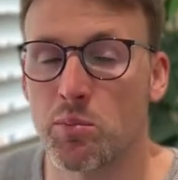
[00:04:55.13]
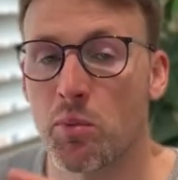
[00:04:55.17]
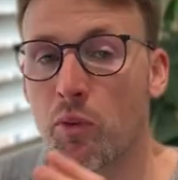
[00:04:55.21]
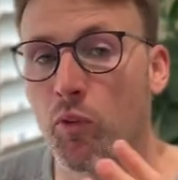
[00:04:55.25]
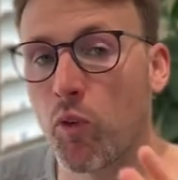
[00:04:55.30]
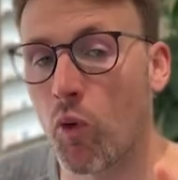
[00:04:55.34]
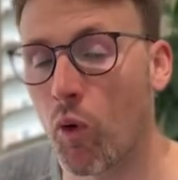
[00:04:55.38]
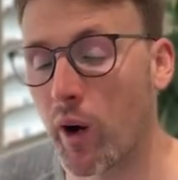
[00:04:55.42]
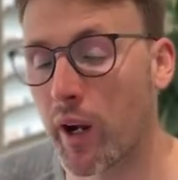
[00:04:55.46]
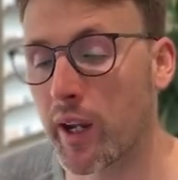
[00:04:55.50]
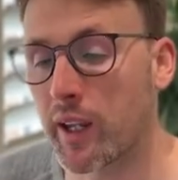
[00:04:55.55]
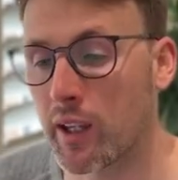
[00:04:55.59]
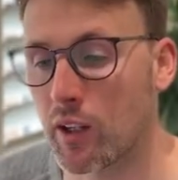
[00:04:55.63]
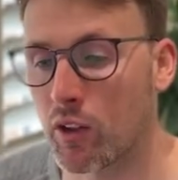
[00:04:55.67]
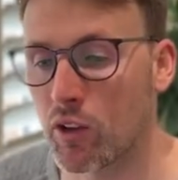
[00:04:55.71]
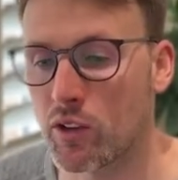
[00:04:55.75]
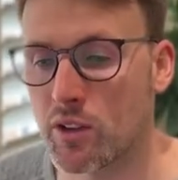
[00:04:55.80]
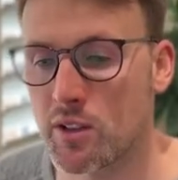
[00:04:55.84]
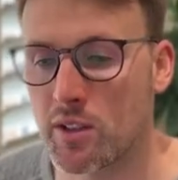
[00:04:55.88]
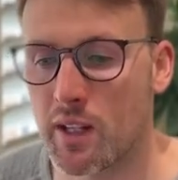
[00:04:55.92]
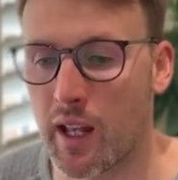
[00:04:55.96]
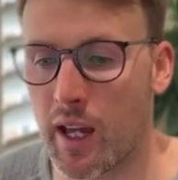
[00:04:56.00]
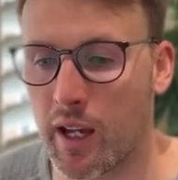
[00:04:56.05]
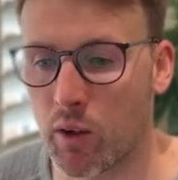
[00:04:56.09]
Before I get
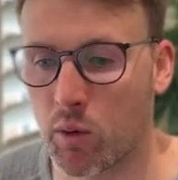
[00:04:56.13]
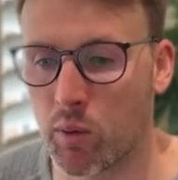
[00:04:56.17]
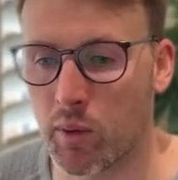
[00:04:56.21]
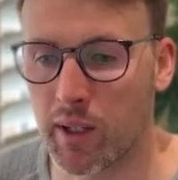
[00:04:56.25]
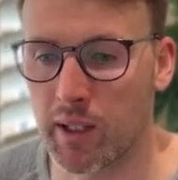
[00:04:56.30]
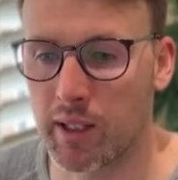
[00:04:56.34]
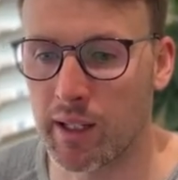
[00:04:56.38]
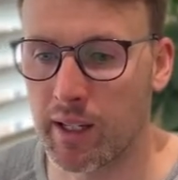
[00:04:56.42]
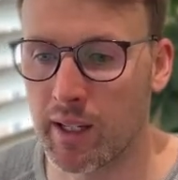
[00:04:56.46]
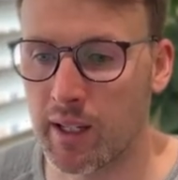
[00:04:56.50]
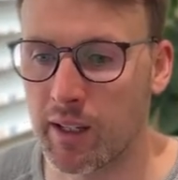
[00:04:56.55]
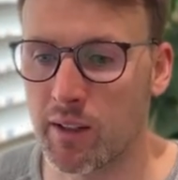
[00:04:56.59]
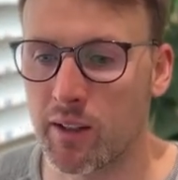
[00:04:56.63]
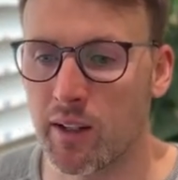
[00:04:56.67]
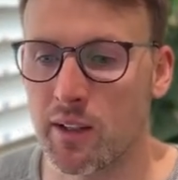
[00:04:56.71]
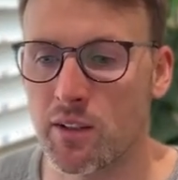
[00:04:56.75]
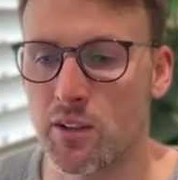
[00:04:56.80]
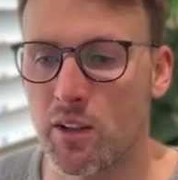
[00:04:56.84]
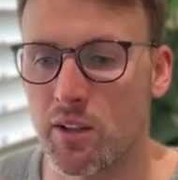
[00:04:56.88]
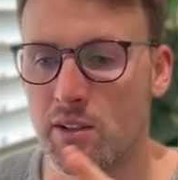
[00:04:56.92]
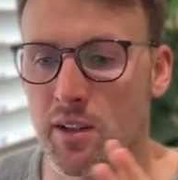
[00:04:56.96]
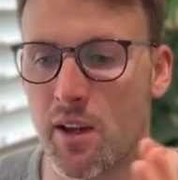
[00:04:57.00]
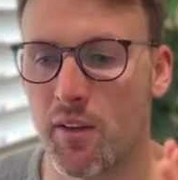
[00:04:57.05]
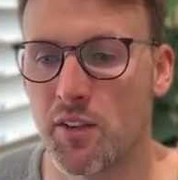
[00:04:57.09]
onto that quickly,
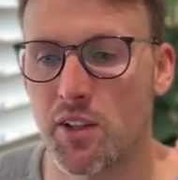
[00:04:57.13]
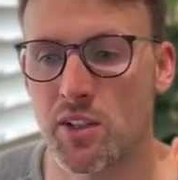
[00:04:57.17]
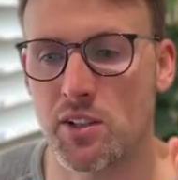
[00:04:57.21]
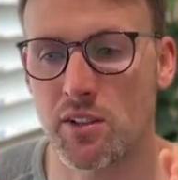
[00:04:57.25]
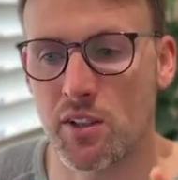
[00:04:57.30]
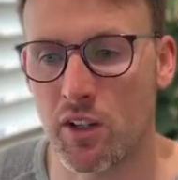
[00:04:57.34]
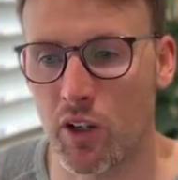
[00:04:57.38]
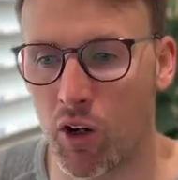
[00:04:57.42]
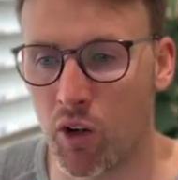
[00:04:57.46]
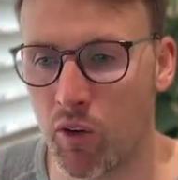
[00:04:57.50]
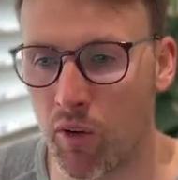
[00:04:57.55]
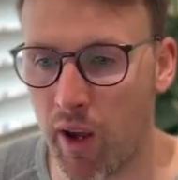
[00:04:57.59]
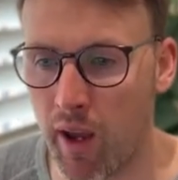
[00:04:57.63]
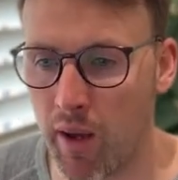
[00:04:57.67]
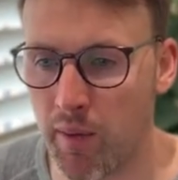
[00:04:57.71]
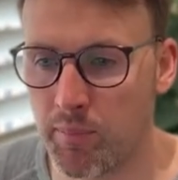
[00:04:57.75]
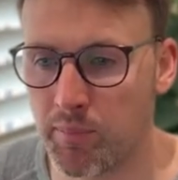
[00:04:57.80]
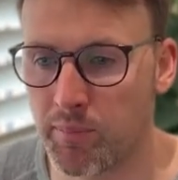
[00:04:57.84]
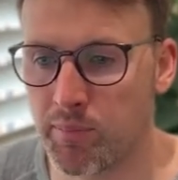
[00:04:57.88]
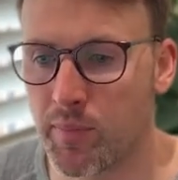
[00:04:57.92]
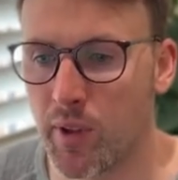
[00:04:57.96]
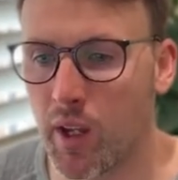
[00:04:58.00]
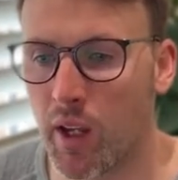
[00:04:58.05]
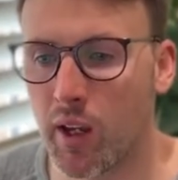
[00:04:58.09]
it does have a
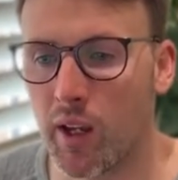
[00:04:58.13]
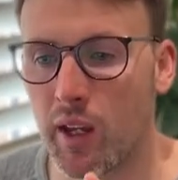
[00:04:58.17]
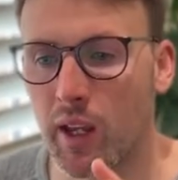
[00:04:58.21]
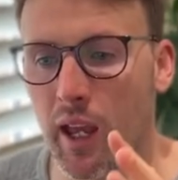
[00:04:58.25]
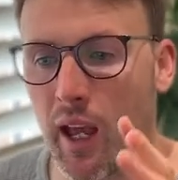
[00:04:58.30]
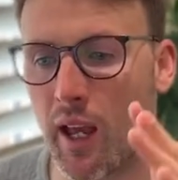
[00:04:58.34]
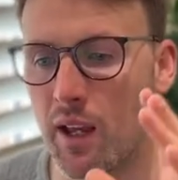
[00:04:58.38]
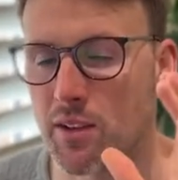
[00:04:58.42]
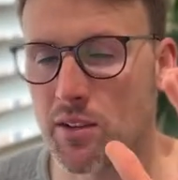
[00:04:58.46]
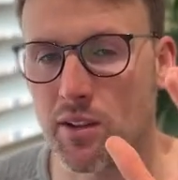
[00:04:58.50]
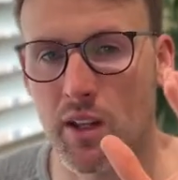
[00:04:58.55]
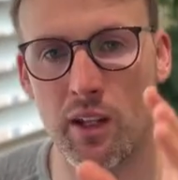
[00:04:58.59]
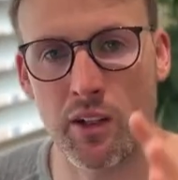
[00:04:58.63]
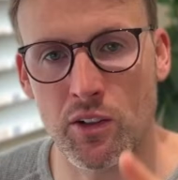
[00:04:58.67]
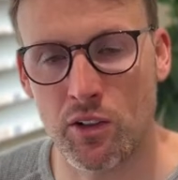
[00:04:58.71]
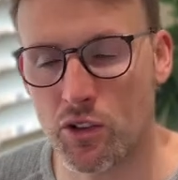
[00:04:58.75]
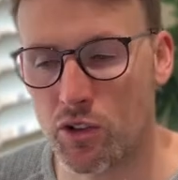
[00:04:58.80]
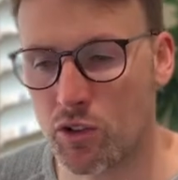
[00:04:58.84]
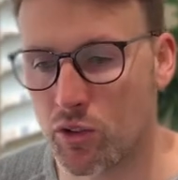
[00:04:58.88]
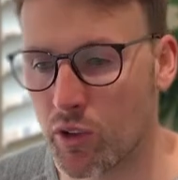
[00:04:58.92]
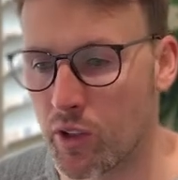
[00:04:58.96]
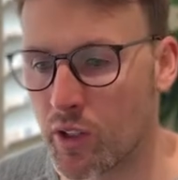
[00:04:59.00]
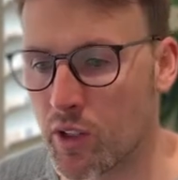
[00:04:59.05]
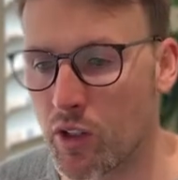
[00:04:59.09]
CRM, it has
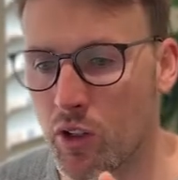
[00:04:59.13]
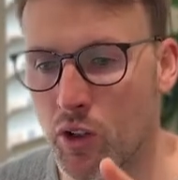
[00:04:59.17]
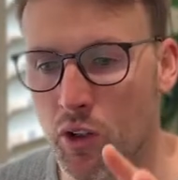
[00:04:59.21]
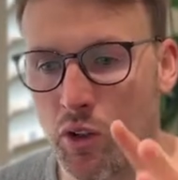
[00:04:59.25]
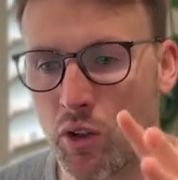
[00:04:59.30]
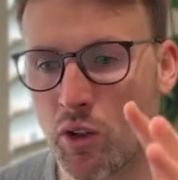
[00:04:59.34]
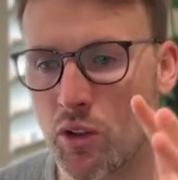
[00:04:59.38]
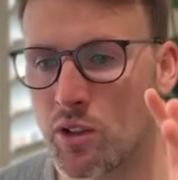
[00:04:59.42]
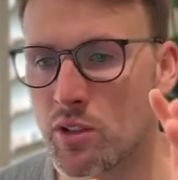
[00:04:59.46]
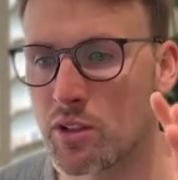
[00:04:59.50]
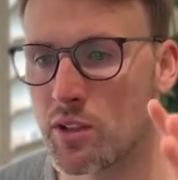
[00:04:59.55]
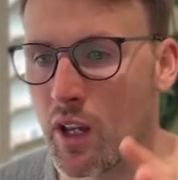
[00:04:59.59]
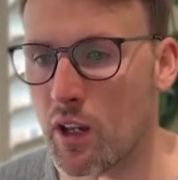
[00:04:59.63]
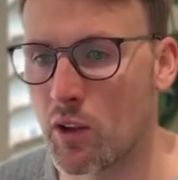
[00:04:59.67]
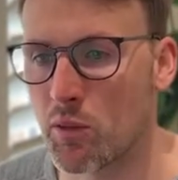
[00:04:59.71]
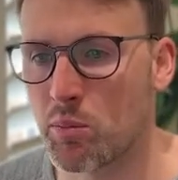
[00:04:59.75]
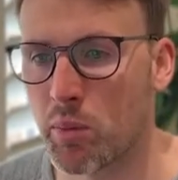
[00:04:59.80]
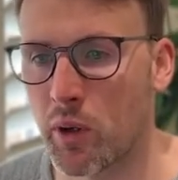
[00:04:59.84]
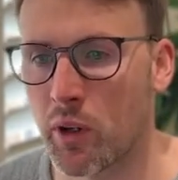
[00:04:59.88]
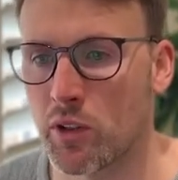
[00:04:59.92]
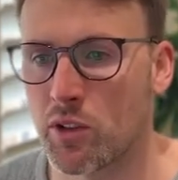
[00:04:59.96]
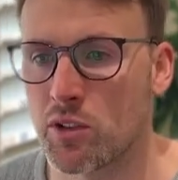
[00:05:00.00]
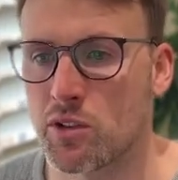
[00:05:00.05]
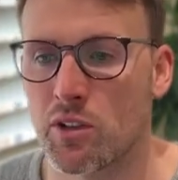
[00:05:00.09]
industry news,
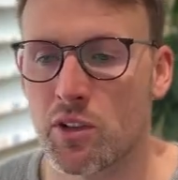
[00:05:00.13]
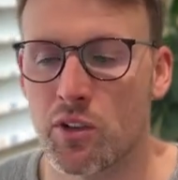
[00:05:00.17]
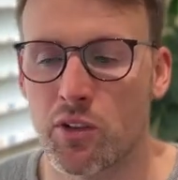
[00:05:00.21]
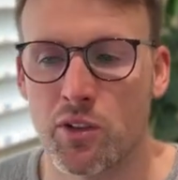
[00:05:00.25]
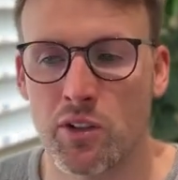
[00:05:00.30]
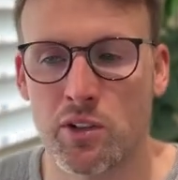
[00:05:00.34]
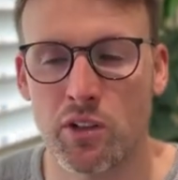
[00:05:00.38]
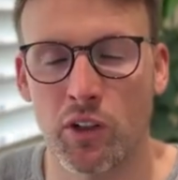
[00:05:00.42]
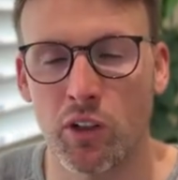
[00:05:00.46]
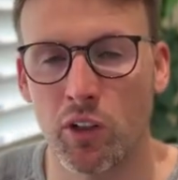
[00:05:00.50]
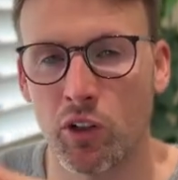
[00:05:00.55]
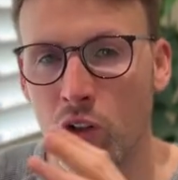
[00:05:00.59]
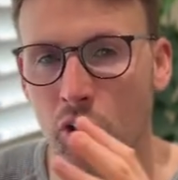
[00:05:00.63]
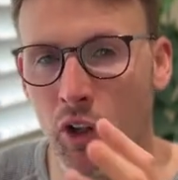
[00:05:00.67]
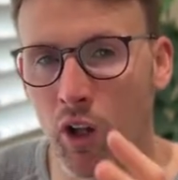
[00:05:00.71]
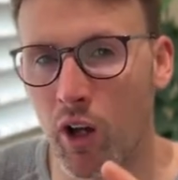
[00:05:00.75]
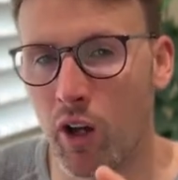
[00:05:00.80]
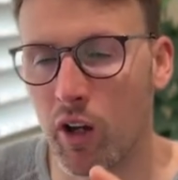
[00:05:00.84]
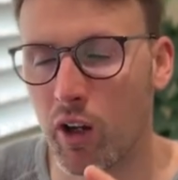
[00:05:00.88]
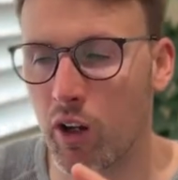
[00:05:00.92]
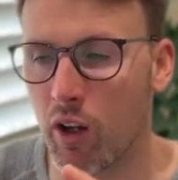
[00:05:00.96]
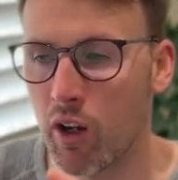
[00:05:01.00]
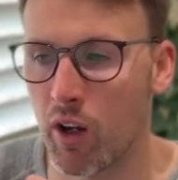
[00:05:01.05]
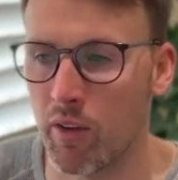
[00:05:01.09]
save posts. So there is a
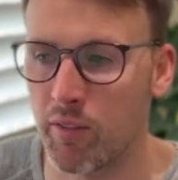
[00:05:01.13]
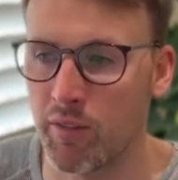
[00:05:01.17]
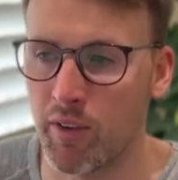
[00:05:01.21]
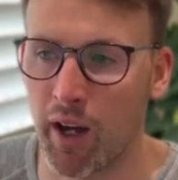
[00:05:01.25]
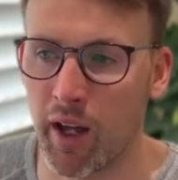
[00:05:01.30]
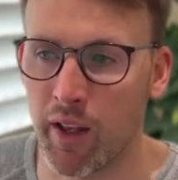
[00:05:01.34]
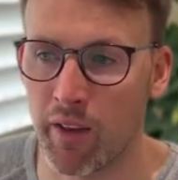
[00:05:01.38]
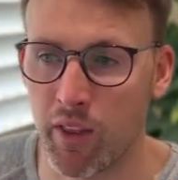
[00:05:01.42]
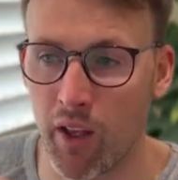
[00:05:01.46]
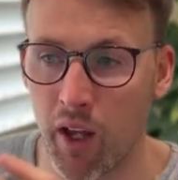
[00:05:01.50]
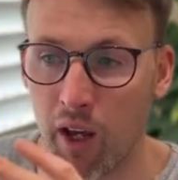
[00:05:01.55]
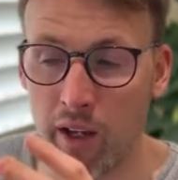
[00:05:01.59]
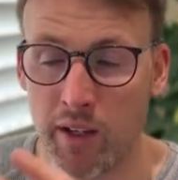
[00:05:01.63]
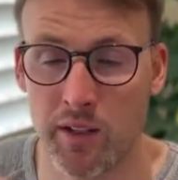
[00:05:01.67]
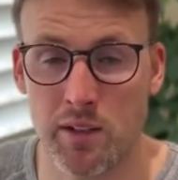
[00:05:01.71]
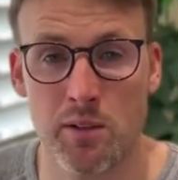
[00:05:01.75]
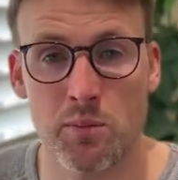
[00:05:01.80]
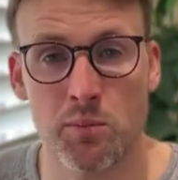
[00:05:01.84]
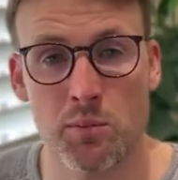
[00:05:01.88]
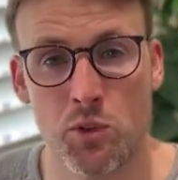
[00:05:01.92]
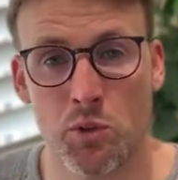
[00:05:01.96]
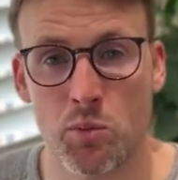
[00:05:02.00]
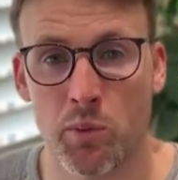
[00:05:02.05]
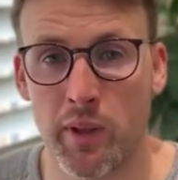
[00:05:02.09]
lot of other
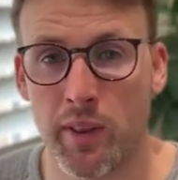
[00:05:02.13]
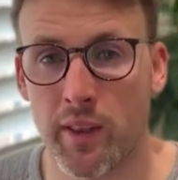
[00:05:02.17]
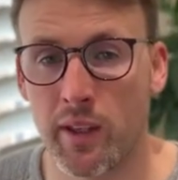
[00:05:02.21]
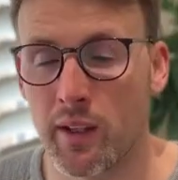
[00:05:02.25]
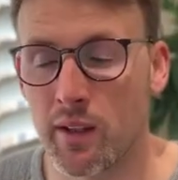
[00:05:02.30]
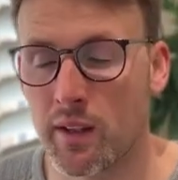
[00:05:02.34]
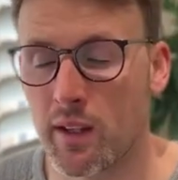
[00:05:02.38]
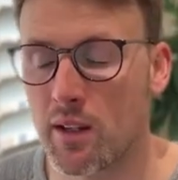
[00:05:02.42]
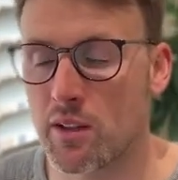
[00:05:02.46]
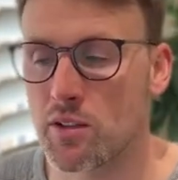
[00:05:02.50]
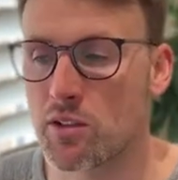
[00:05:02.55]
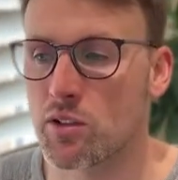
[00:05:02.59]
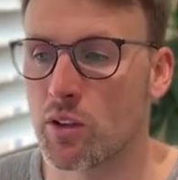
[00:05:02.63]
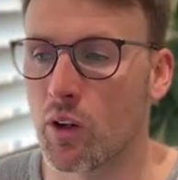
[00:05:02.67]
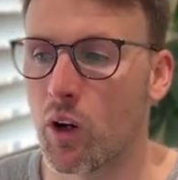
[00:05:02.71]
items within this.